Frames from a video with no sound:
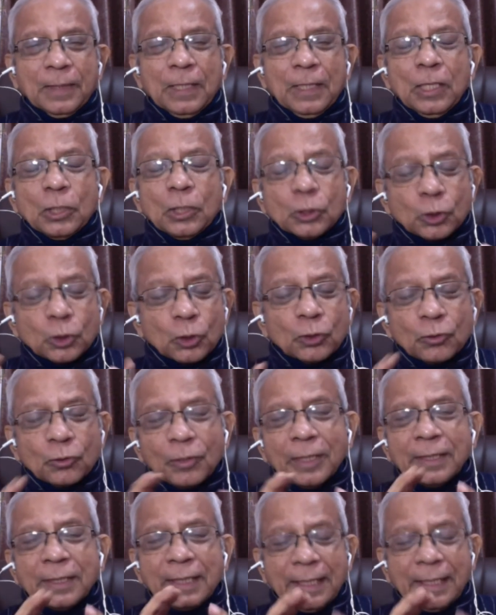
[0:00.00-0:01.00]
So
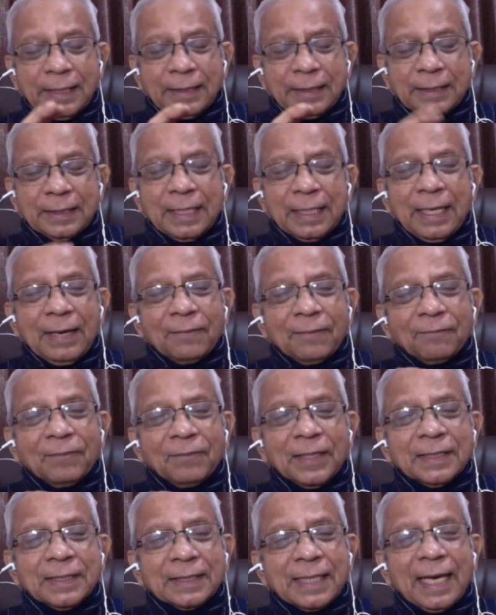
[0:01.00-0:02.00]
three things we
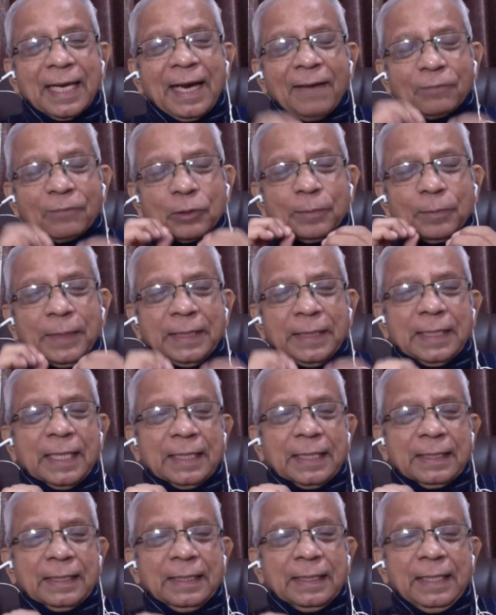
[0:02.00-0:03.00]
say have to be
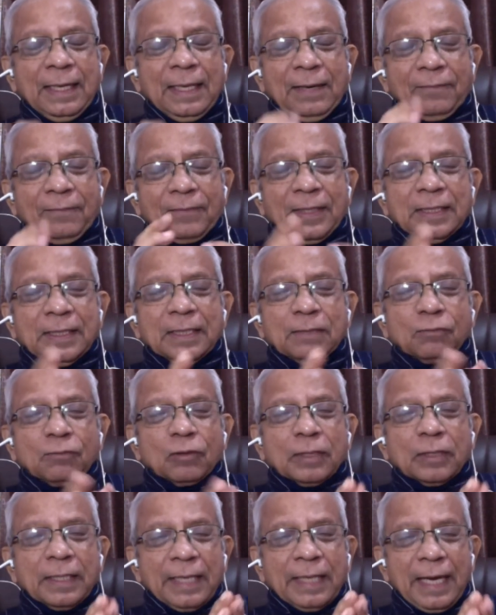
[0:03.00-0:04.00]
done, whether it's for
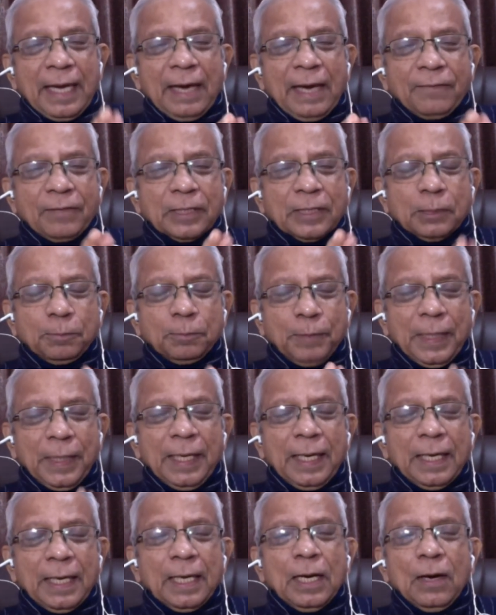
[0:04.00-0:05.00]
the A F S P
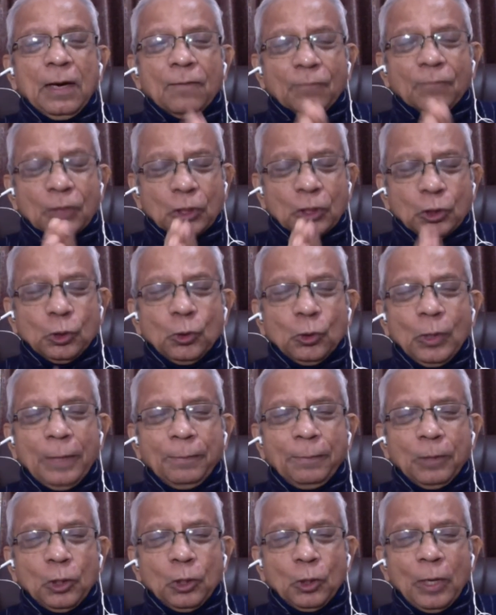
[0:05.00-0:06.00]
A, for the U
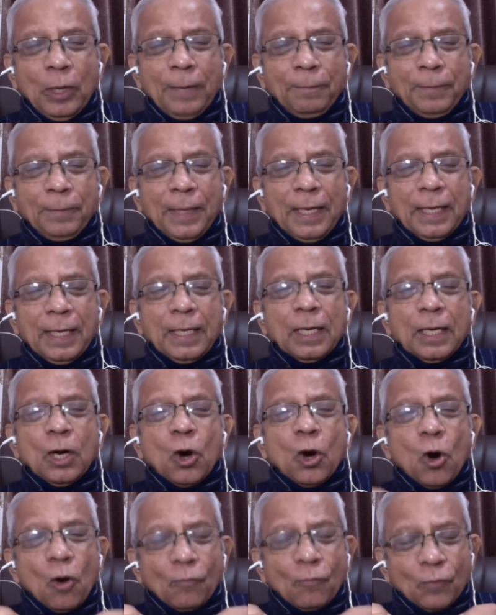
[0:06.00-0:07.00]
A P A,
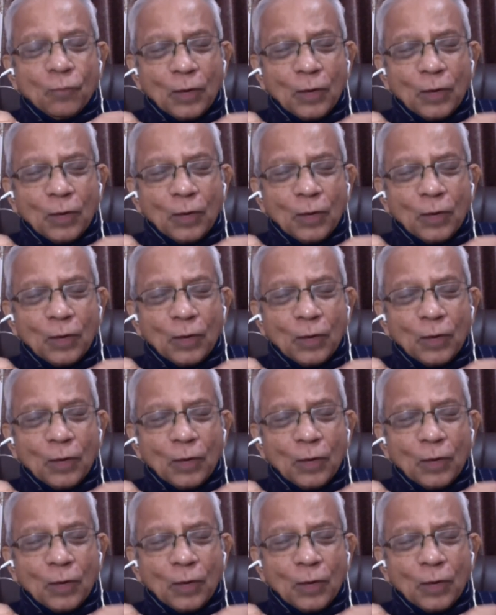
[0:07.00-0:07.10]
or for